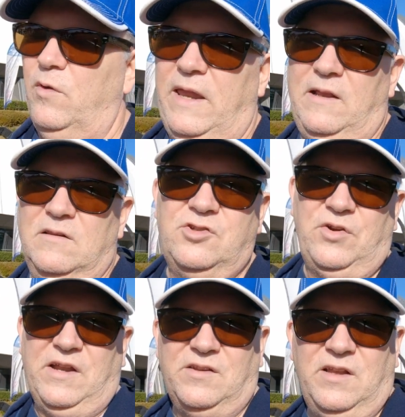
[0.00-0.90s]
English
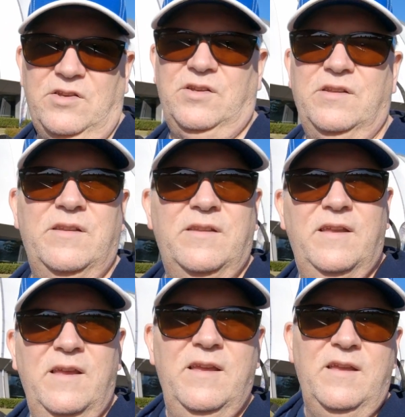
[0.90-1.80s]
translation.
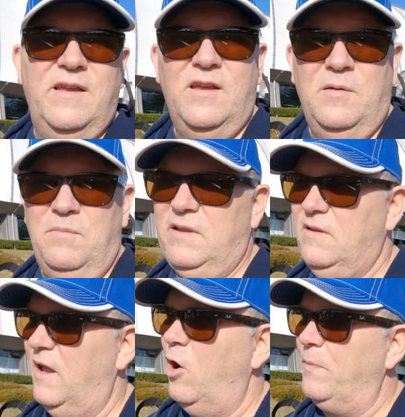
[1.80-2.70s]
But
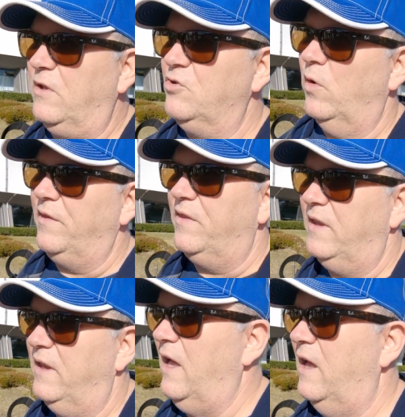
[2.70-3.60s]
I hope you enjoyed
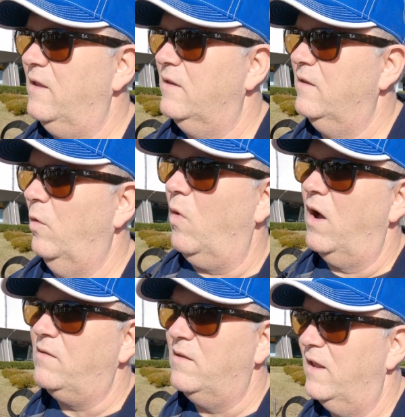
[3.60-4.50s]
the
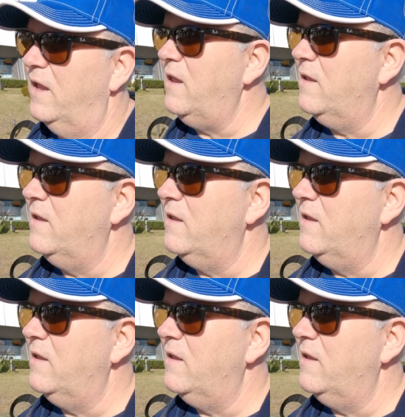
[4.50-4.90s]
walk today.